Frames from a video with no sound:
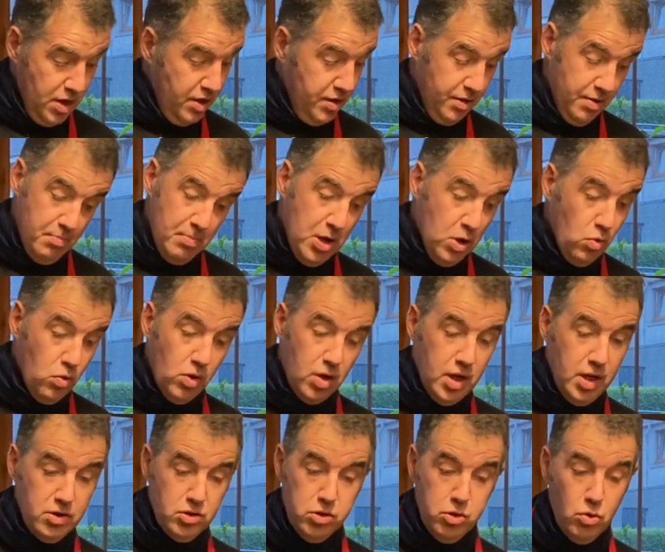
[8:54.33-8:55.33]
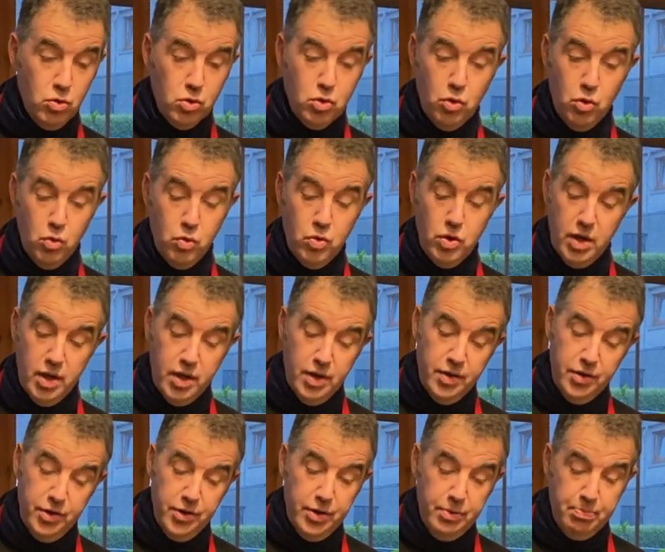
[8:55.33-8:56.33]
The milk is local,
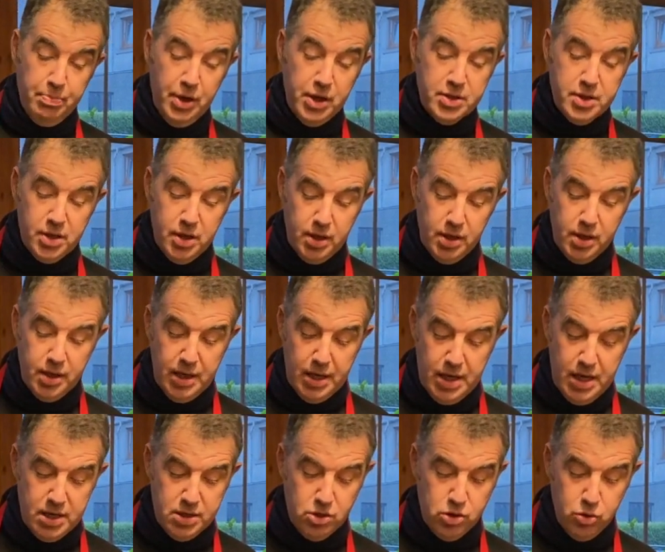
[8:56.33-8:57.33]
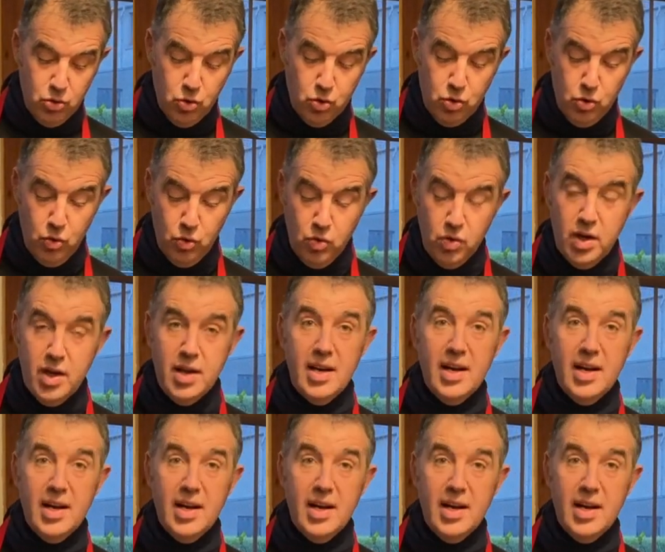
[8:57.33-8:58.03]
the butter is local,